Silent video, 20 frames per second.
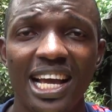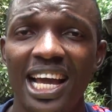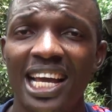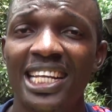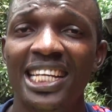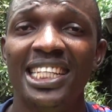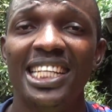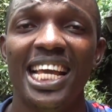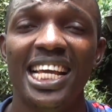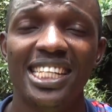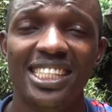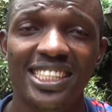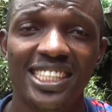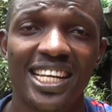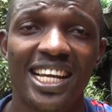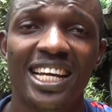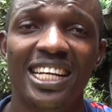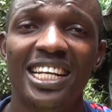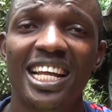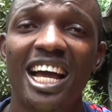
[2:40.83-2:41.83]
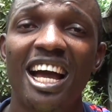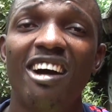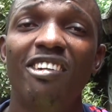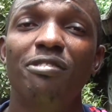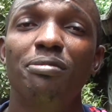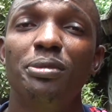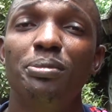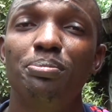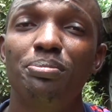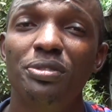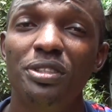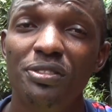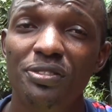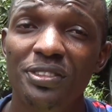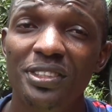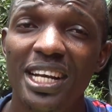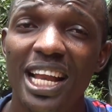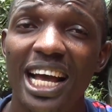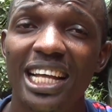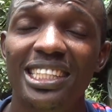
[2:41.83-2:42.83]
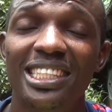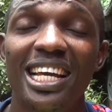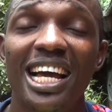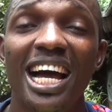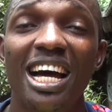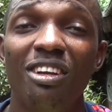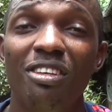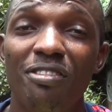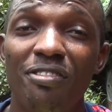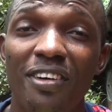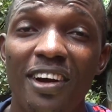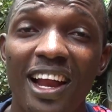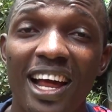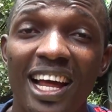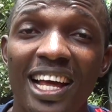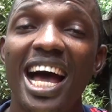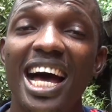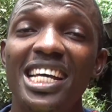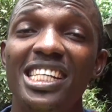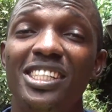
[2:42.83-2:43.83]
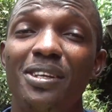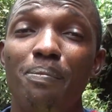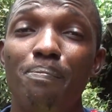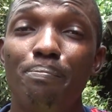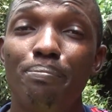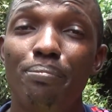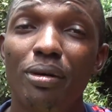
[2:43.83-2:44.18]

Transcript: and in Asia have been proven that aloe vera has the